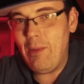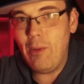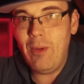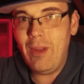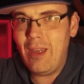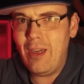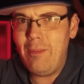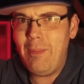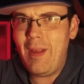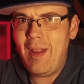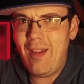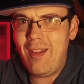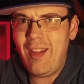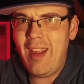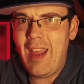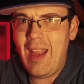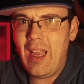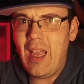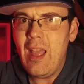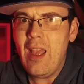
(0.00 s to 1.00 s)
but we're going to be
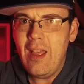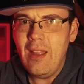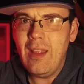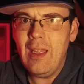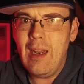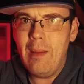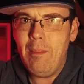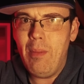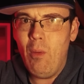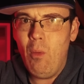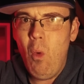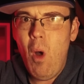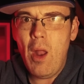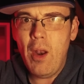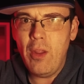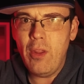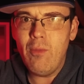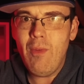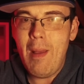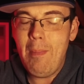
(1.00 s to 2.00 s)
seeing the number one
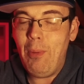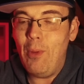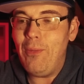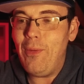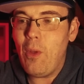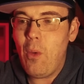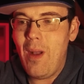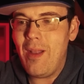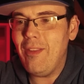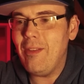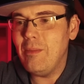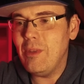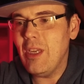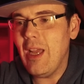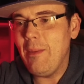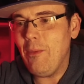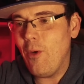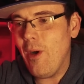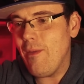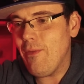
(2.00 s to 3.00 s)
on the Red Bull for quite some
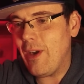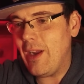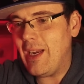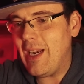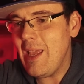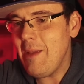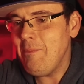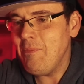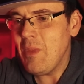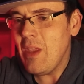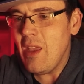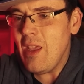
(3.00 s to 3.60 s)
time, quite frankly.